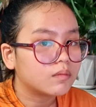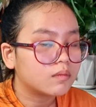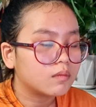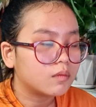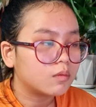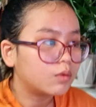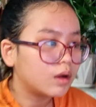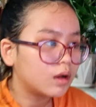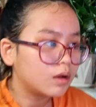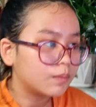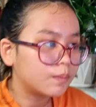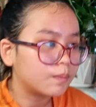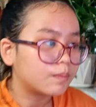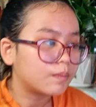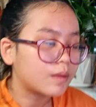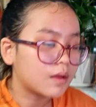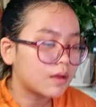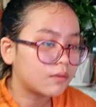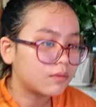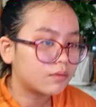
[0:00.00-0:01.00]
one of
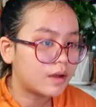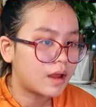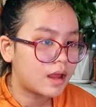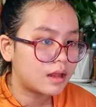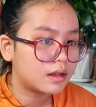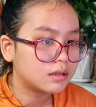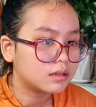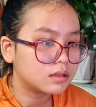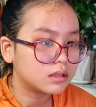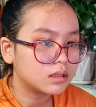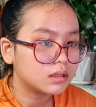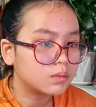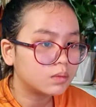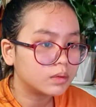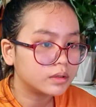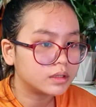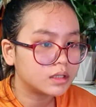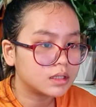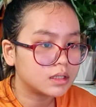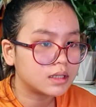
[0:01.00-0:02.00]
my friends,
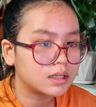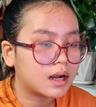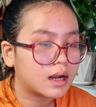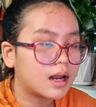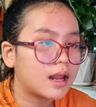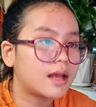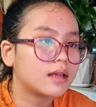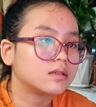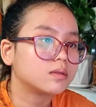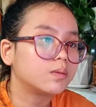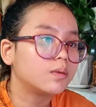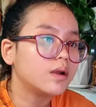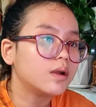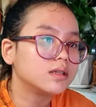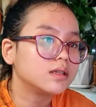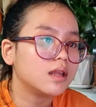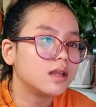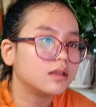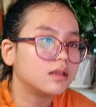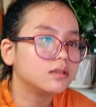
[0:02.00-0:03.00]
which is the class
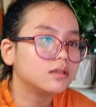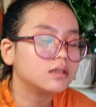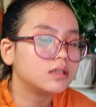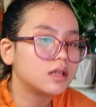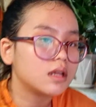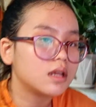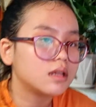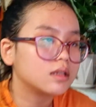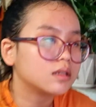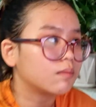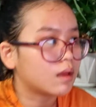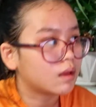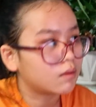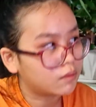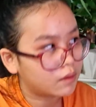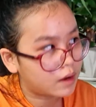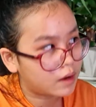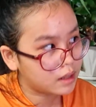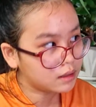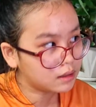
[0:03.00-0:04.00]
president, she's my
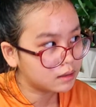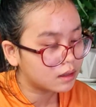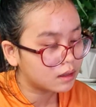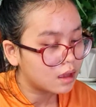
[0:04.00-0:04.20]
friend,